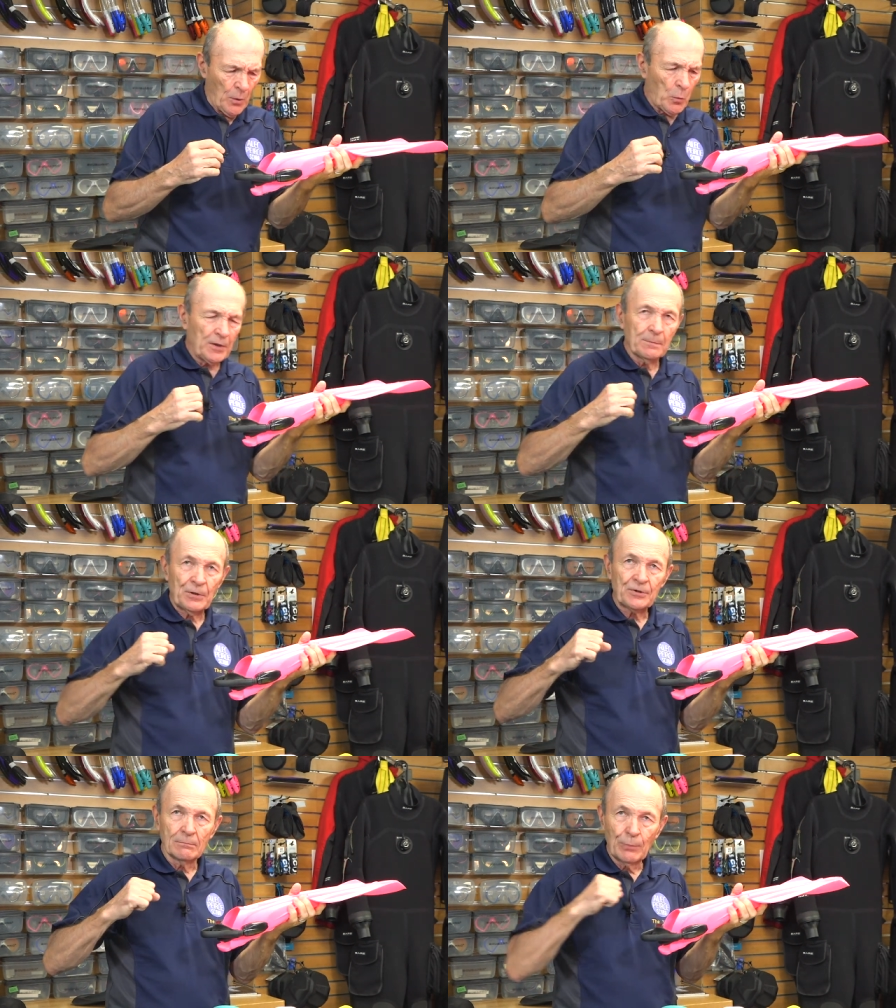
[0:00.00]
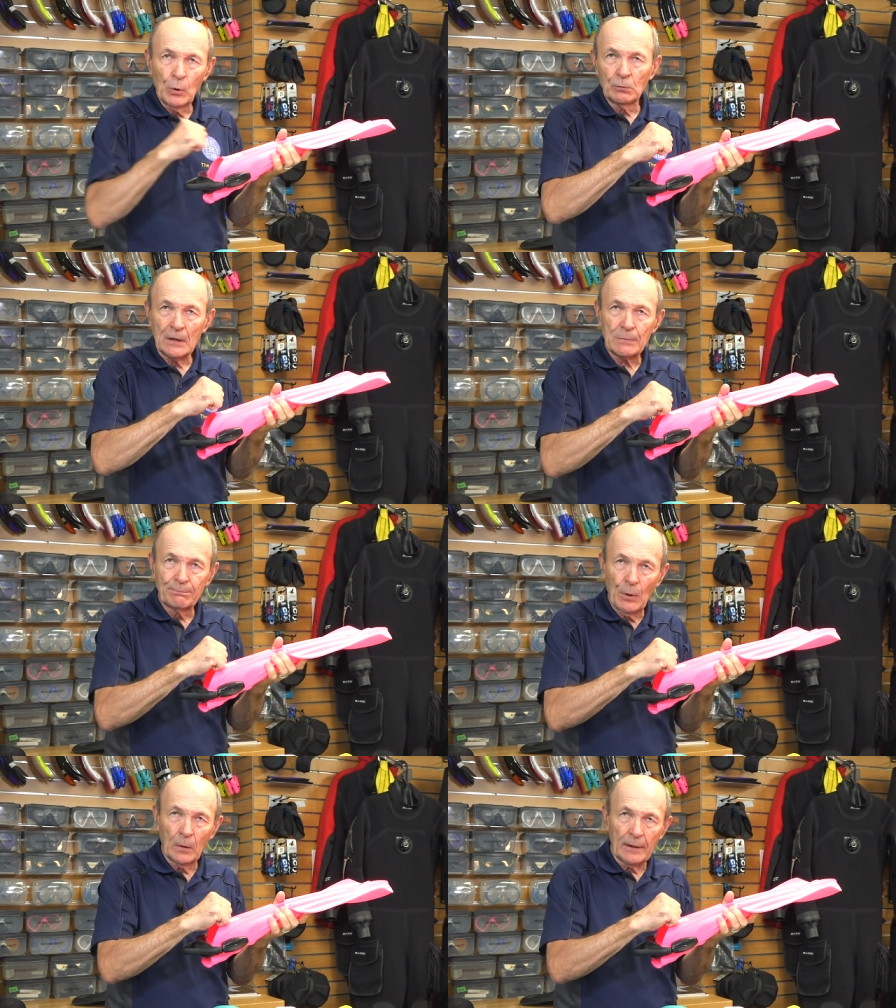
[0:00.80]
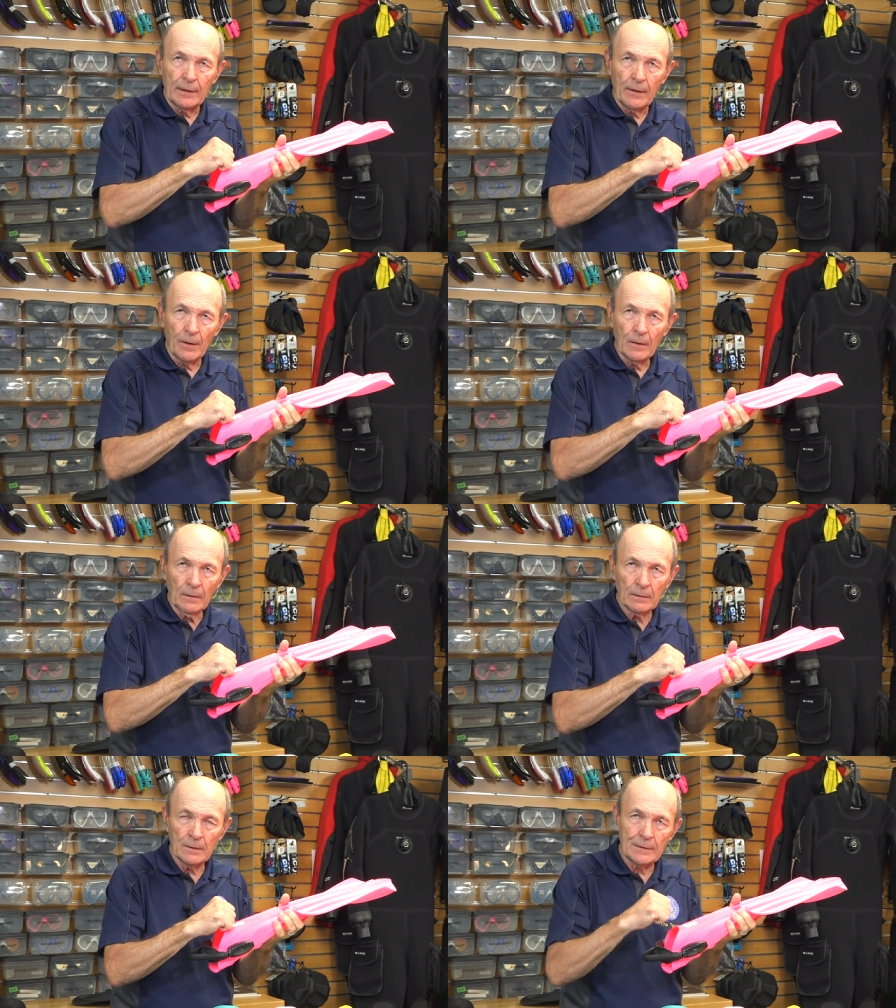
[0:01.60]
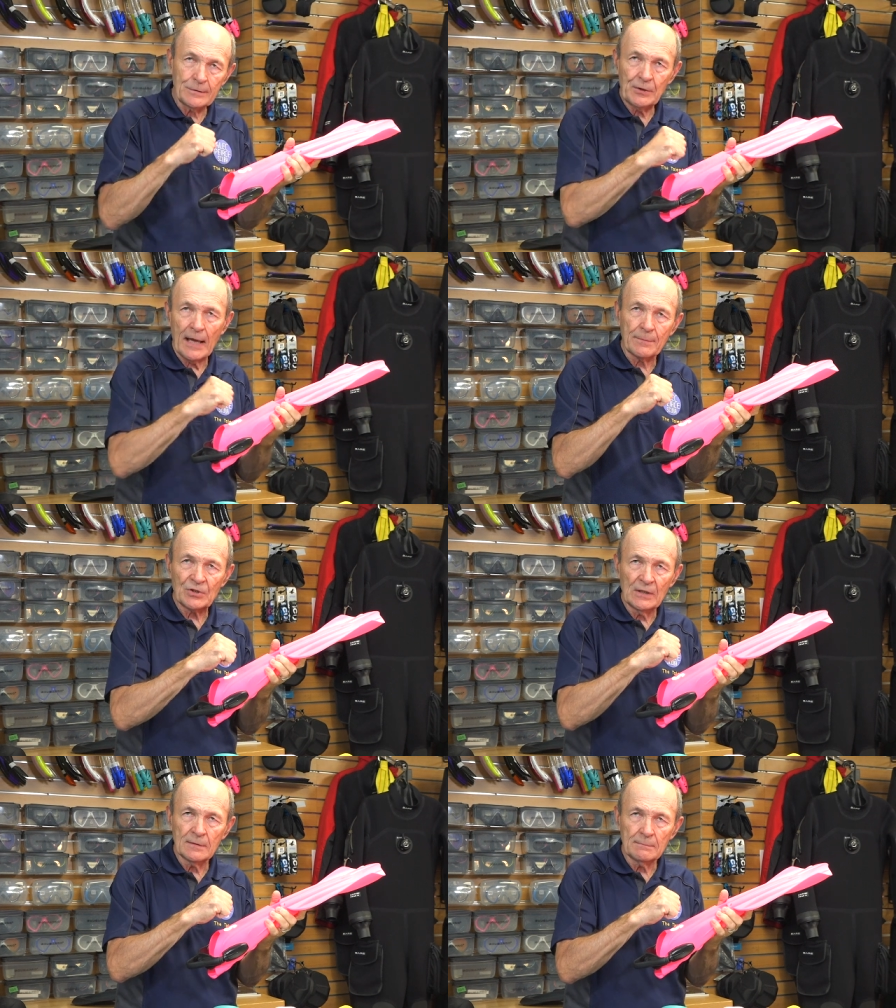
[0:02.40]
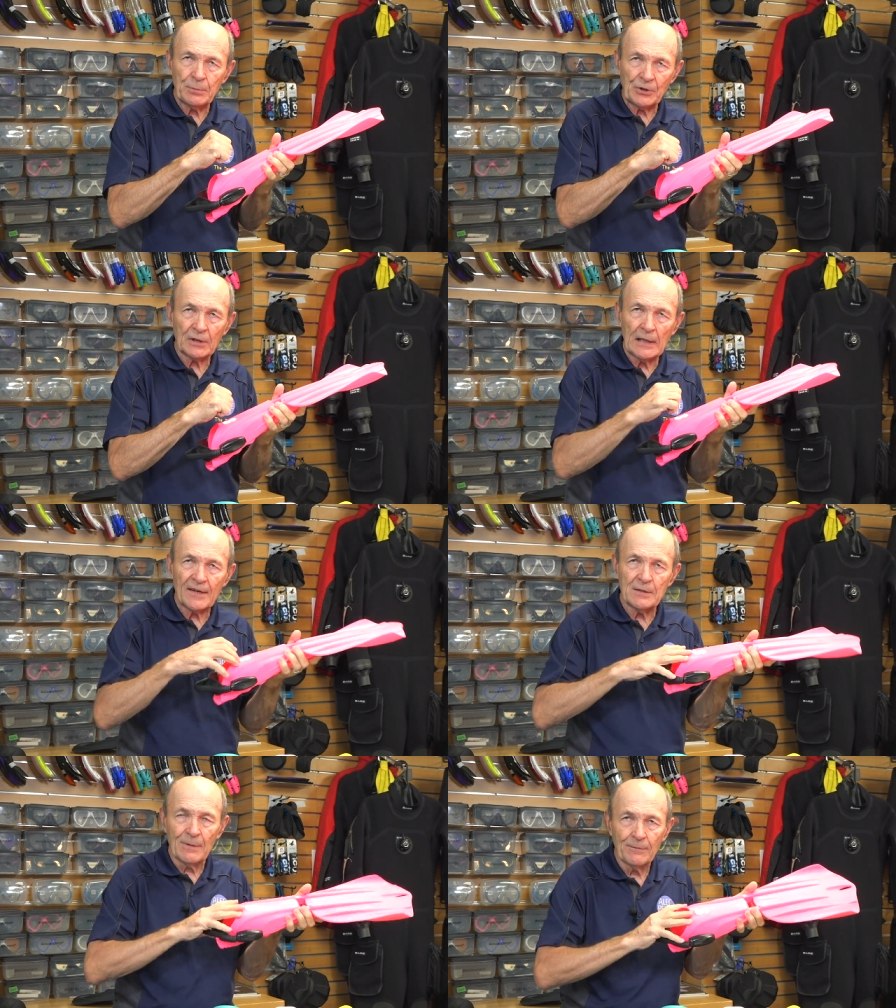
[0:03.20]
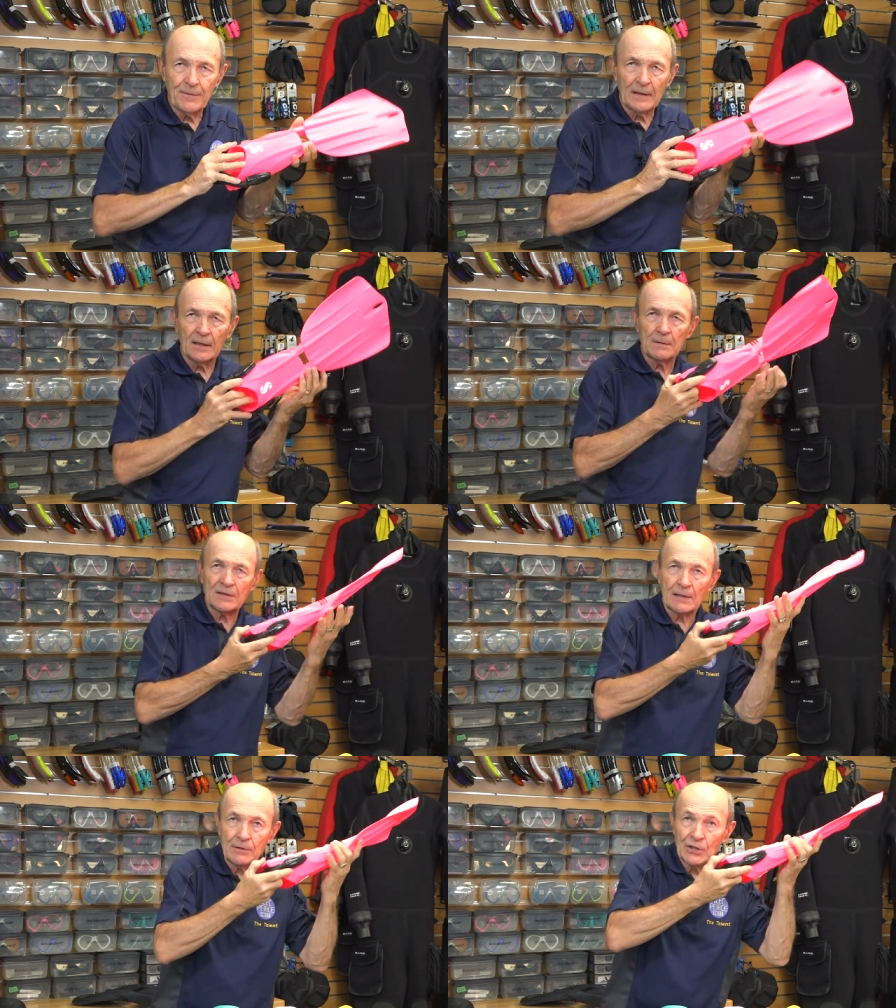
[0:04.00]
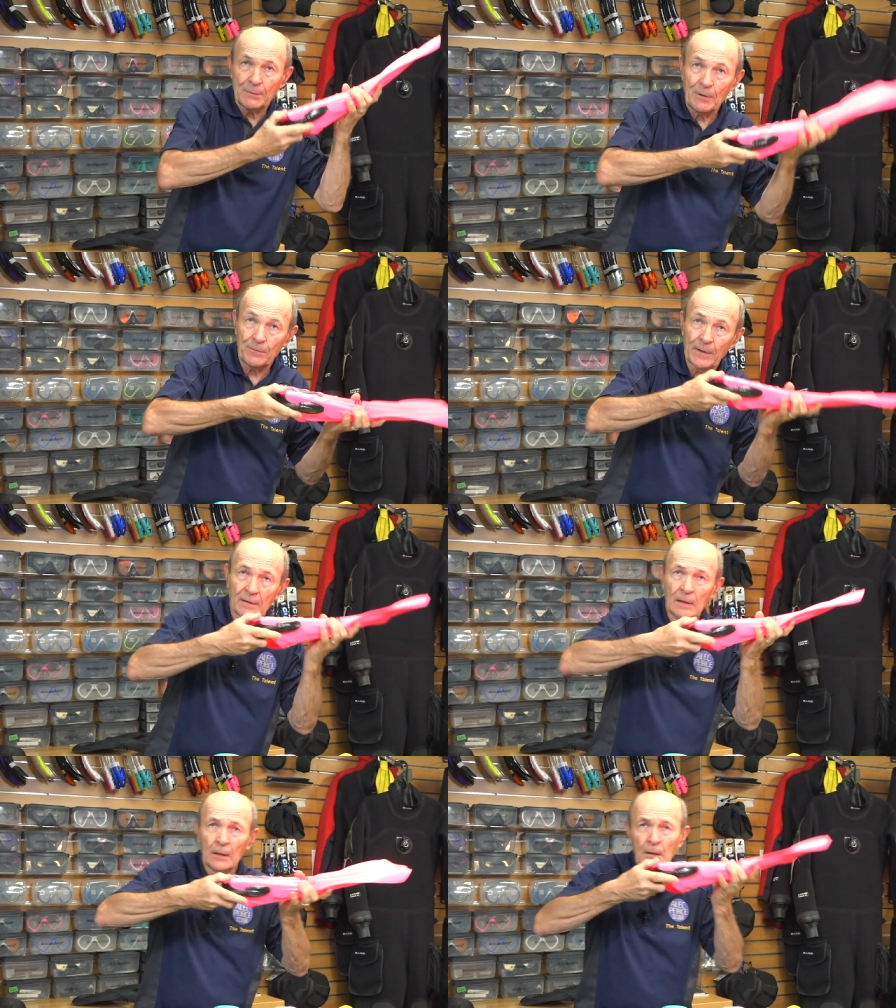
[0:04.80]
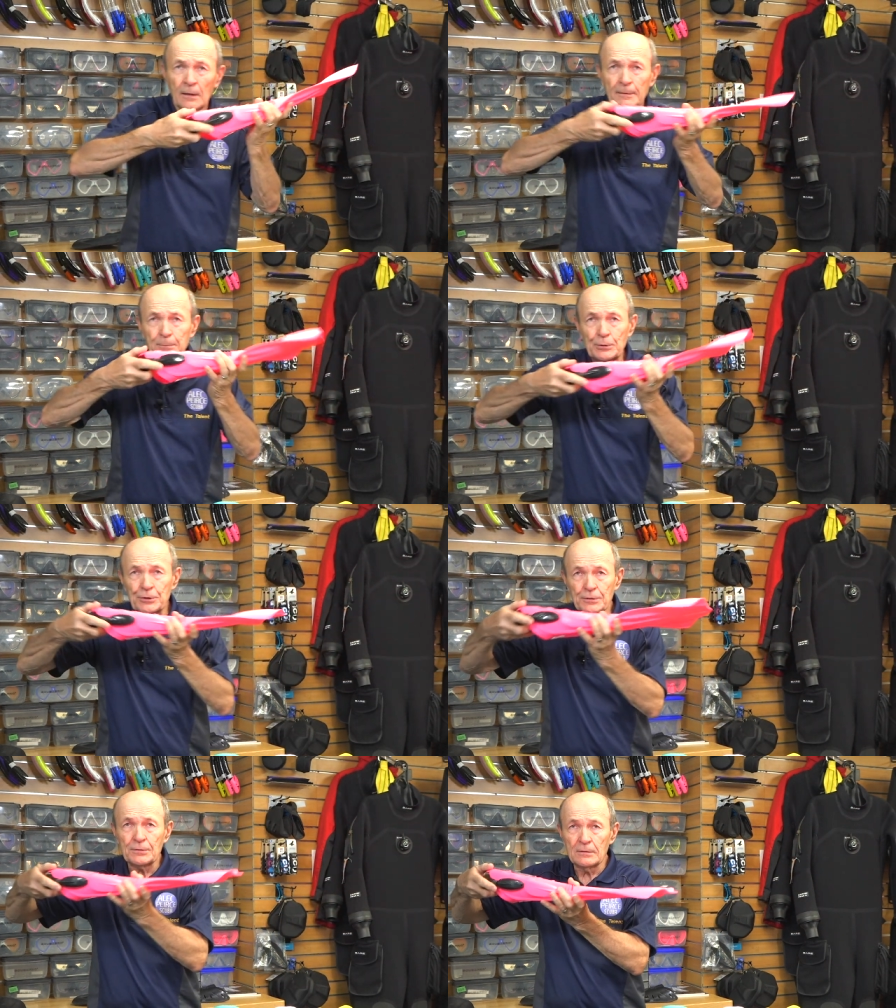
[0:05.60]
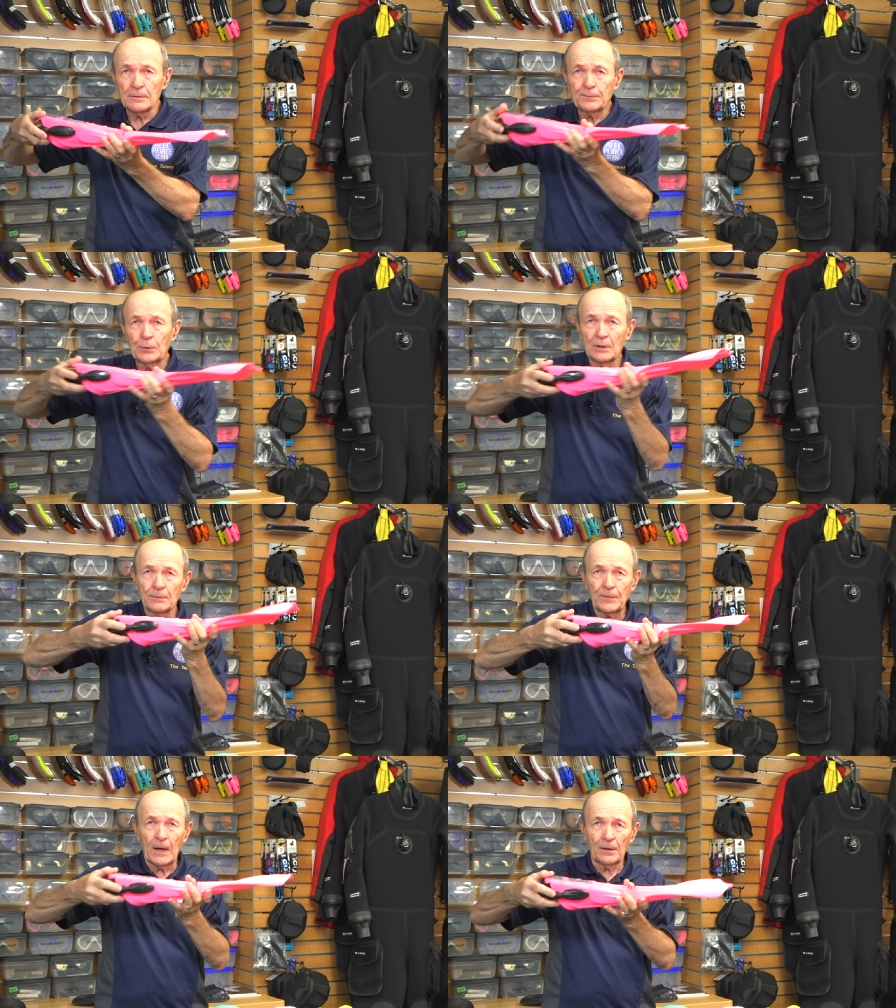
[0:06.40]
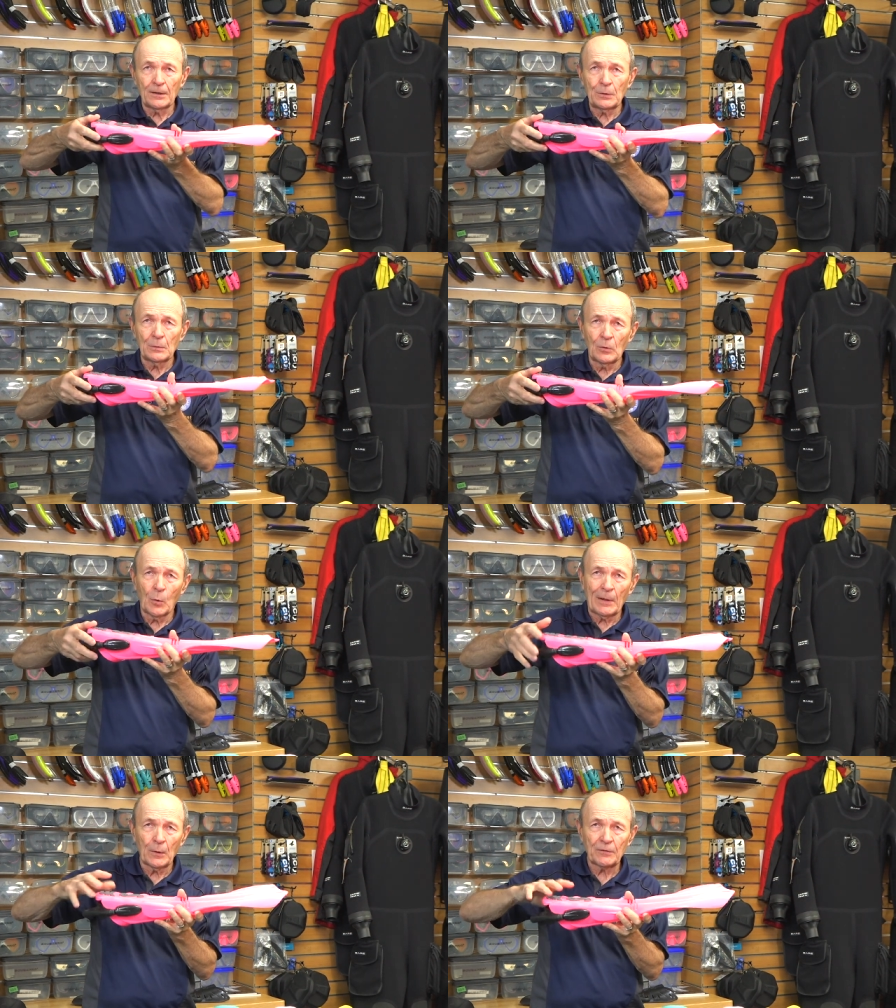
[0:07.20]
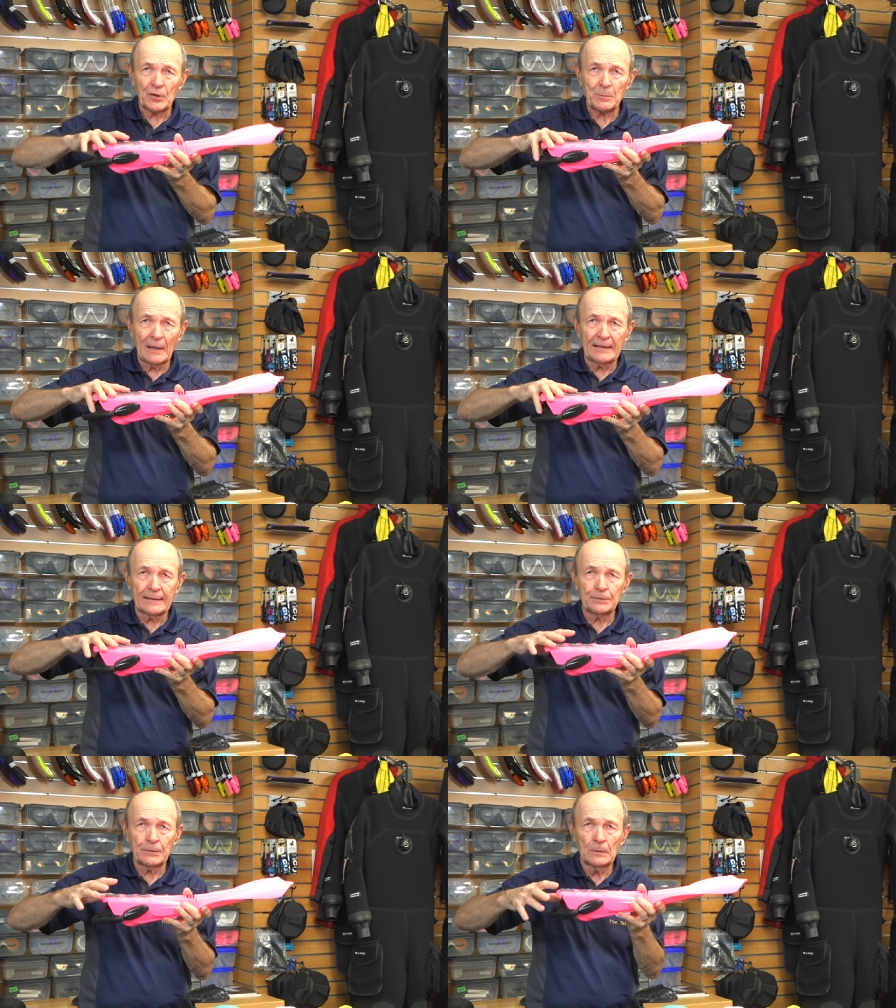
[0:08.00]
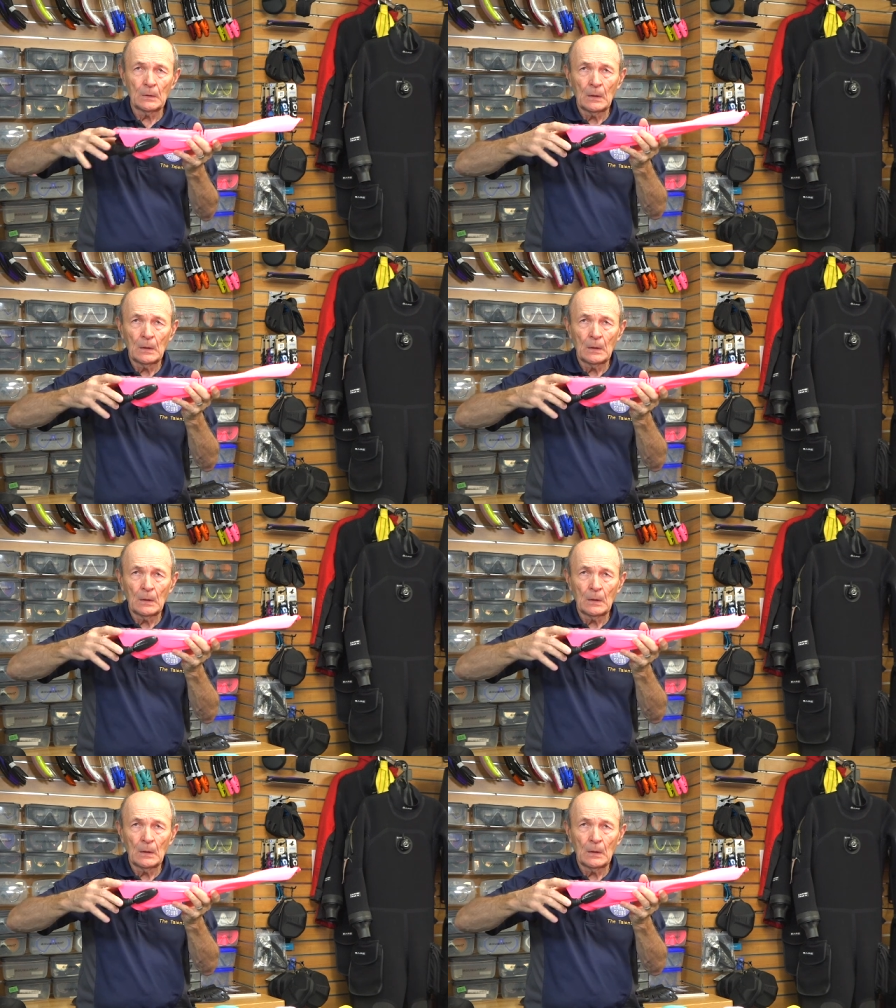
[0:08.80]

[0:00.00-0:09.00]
When you put your rubber boot in here, it jams in, particularly after you've been finning, because every time you fin, it pushes your foot in farther. I hope I don't have to explain that to you.